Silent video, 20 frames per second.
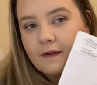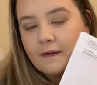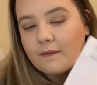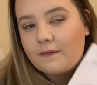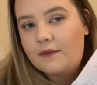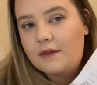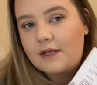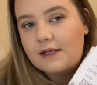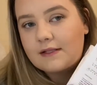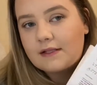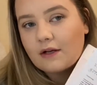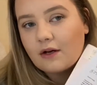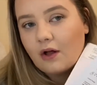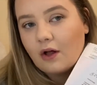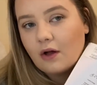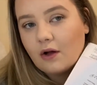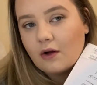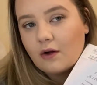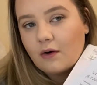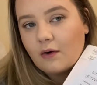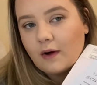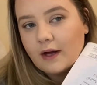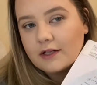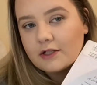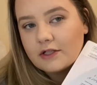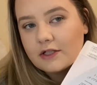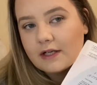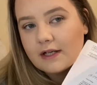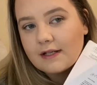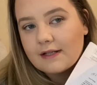these are all
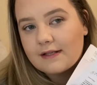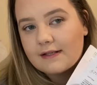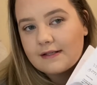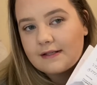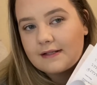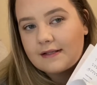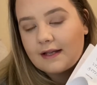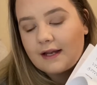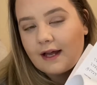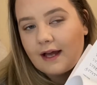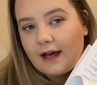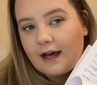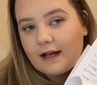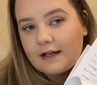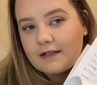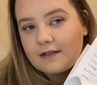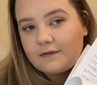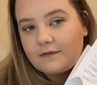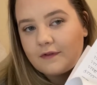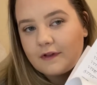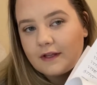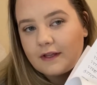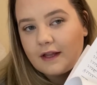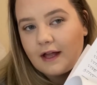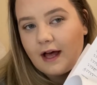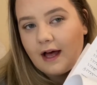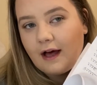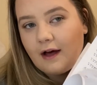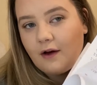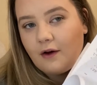questions that I had to fill
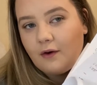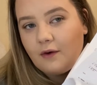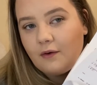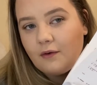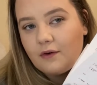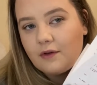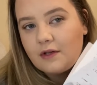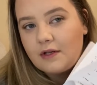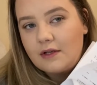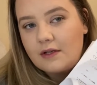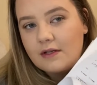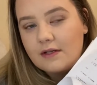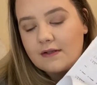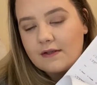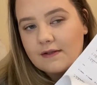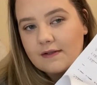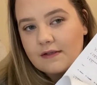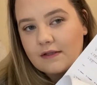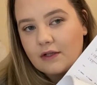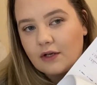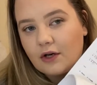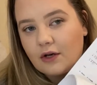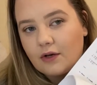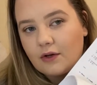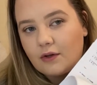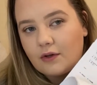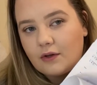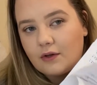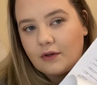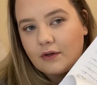out,
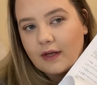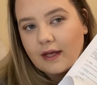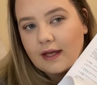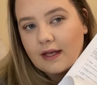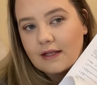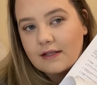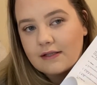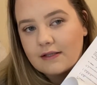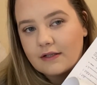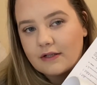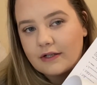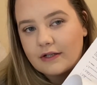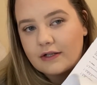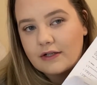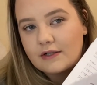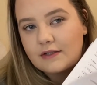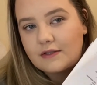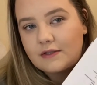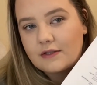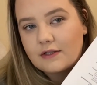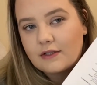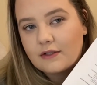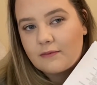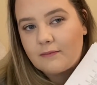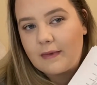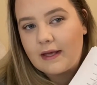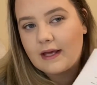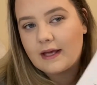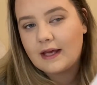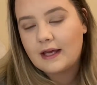circle answers to,
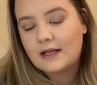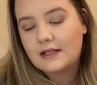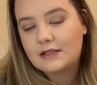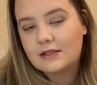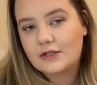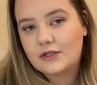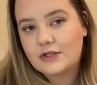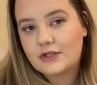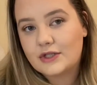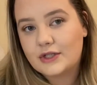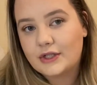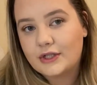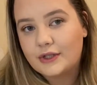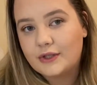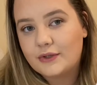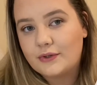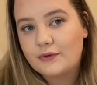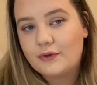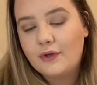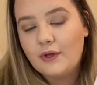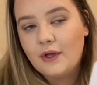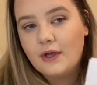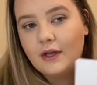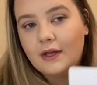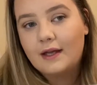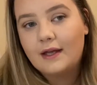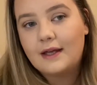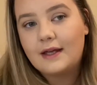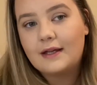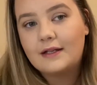make answers to.
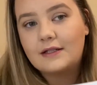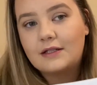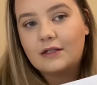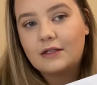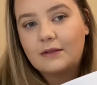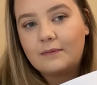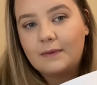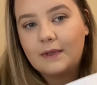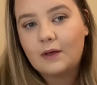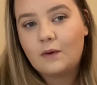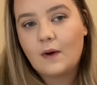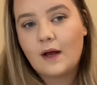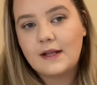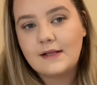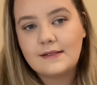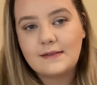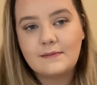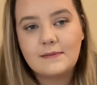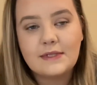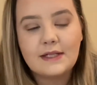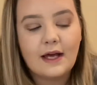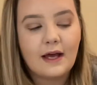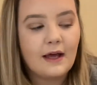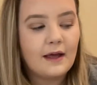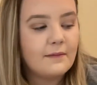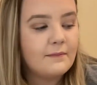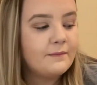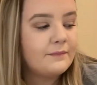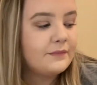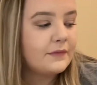It took me quite some
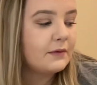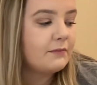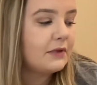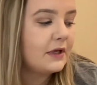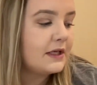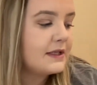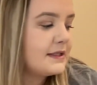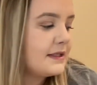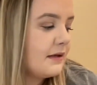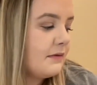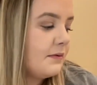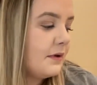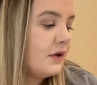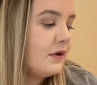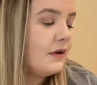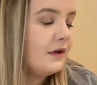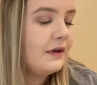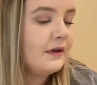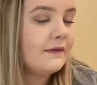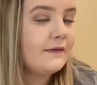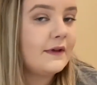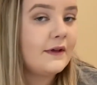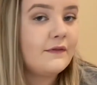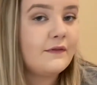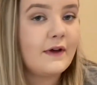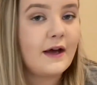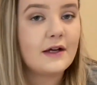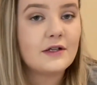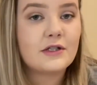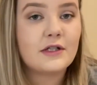time, but in typical Olivia
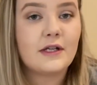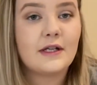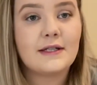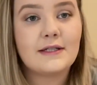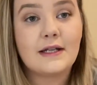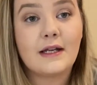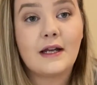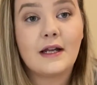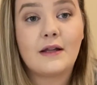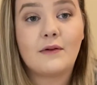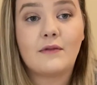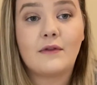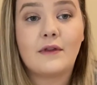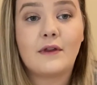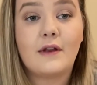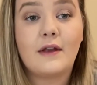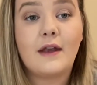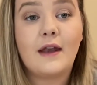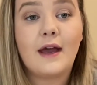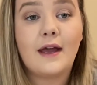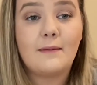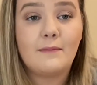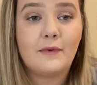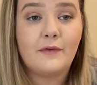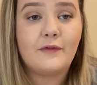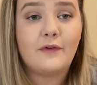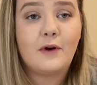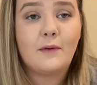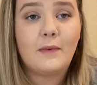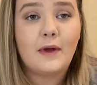fashion, I did it the night
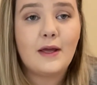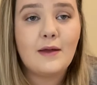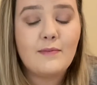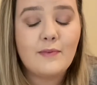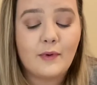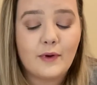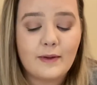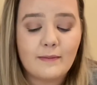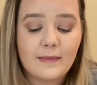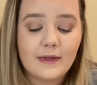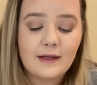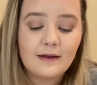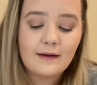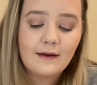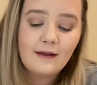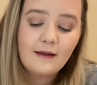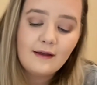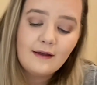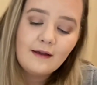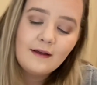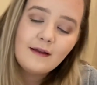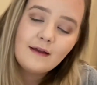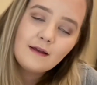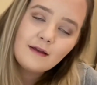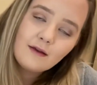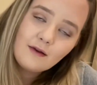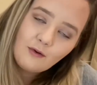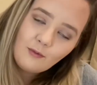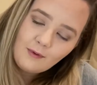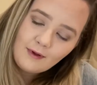before my appointment.
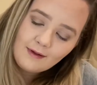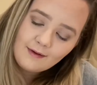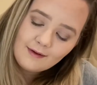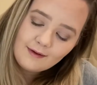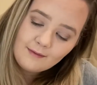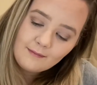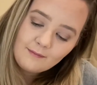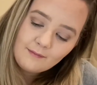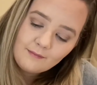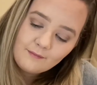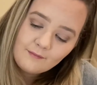You're welcome.